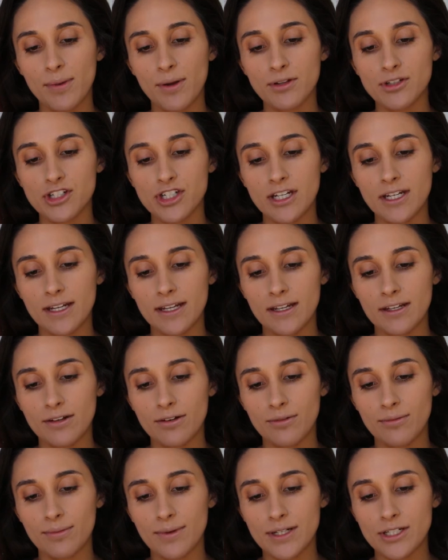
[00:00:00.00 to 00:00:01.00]
Potion in
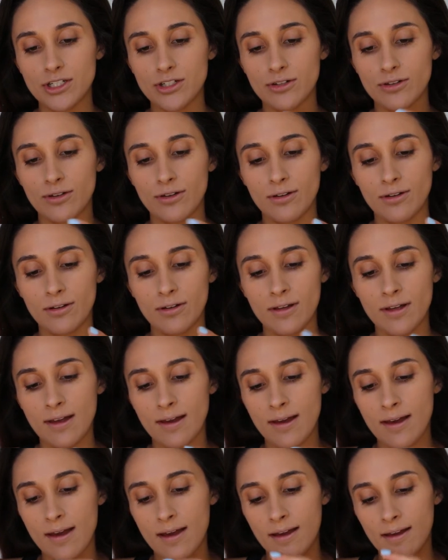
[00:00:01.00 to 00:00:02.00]
Original.
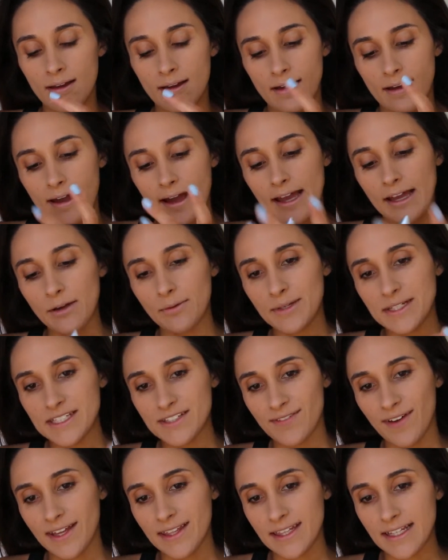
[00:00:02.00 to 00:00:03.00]
I always
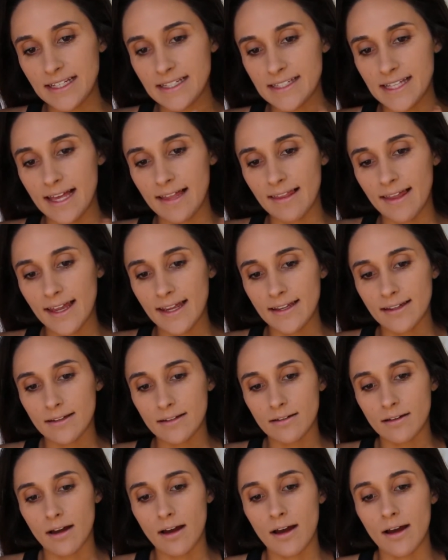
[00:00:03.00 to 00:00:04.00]
find these at like,
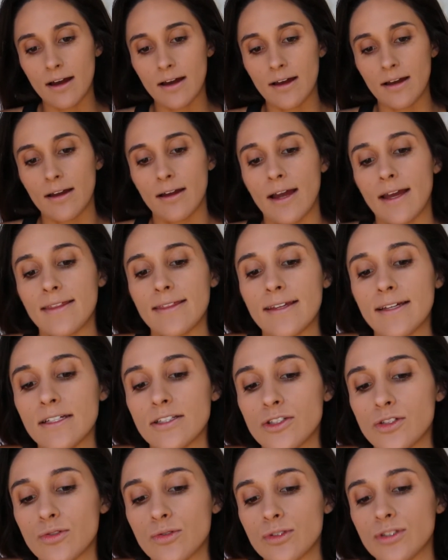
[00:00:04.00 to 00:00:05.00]
I think
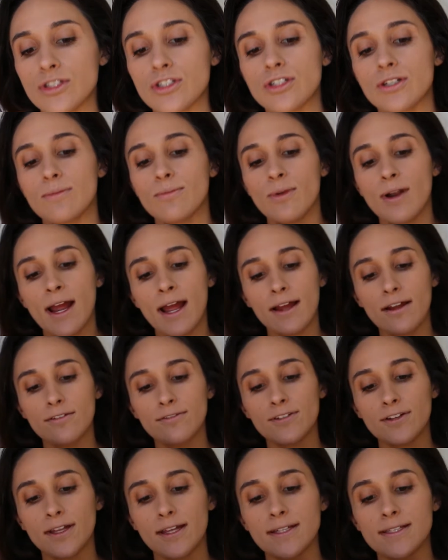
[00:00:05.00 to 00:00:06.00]
it's Nordstrom Rack
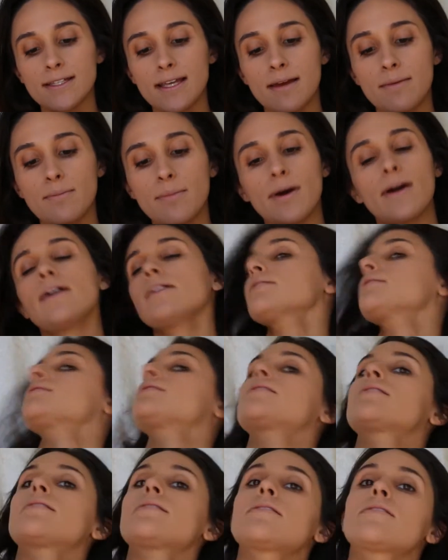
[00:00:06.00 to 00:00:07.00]
for like 10 bucks.
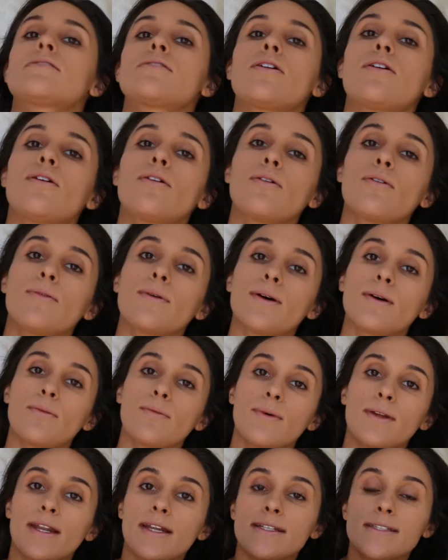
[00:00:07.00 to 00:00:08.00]
So
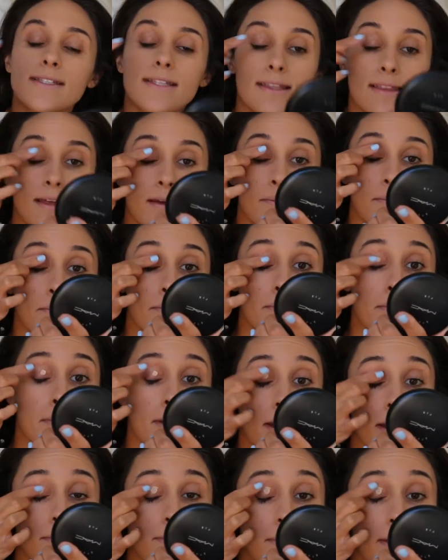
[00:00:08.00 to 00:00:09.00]
when I see them,
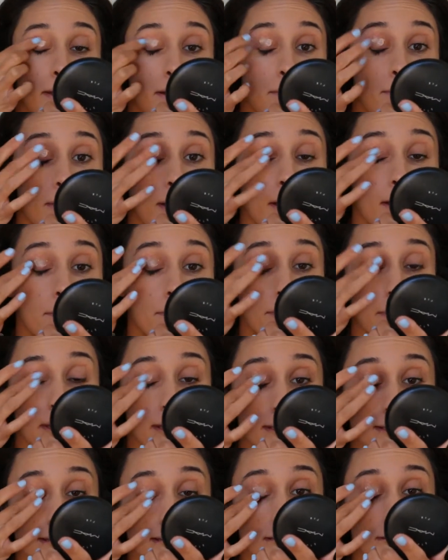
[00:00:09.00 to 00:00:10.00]
I pick them up
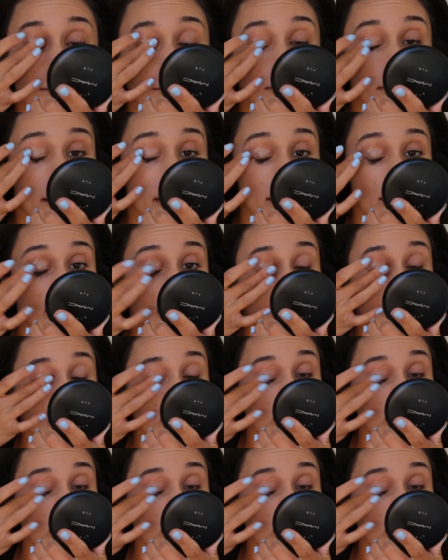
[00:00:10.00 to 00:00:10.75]
because I do like this